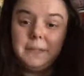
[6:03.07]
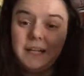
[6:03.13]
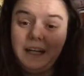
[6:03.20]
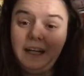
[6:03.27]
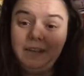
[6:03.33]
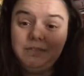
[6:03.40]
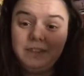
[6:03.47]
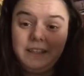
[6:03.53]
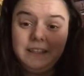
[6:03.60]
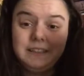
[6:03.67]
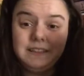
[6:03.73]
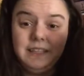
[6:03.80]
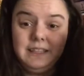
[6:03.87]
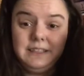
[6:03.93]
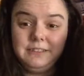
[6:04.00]
But I am very
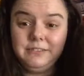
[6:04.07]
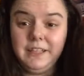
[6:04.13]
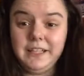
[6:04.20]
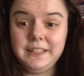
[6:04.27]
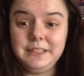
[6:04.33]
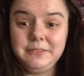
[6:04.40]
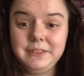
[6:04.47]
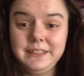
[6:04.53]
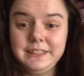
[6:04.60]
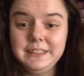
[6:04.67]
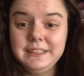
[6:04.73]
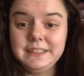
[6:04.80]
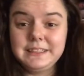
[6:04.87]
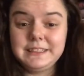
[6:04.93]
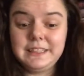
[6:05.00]
excited to finally read
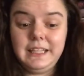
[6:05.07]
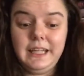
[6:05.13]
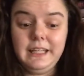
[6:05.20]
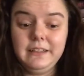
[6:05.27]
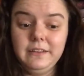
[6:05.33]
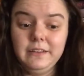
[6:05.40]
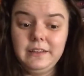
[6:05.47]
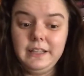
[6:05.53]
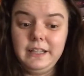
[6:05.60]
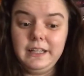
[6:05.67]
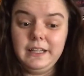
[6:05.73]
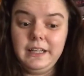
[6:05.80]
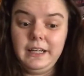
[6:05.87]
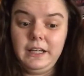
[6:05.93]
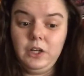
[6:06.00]
this, and
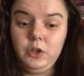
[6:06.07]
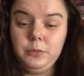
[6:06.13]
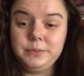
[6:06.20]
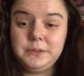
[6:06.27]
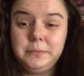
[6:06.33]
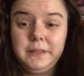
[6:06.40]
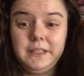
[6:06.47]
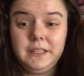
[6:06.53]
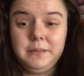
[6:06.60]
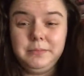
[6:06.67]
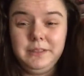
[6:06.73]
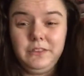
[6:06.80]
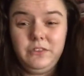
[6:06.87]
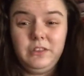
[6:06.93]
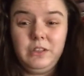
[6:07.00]
then I hope to pick up
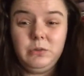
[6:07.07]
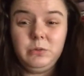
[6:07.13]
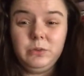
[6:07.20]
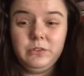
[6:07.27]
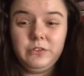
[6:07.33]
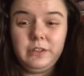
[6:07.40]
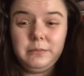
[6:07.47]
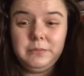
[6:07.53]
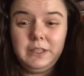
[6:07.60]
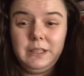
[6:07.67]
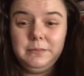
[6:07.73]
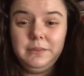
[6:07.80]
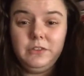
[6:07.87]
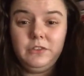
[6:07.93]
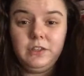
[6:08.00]
the sequel
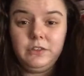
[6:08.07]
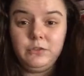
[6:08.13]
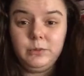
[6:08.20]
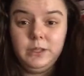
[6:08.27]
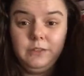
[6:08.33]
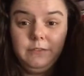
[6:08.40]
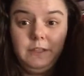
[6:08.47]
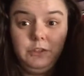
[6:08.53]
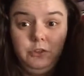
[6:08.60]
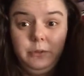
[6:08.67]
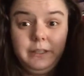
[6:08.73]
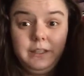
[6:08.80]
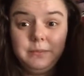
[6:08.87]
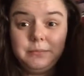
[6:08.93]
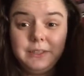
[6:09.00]
sometime this year as well if I do
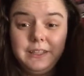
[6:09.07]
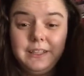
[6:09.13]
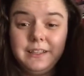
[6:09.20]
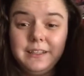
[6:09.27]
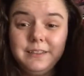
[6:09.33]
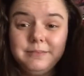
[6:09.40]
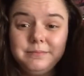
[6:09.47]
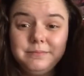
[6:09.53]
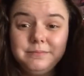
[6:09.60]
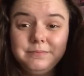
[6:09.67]
end up reading it.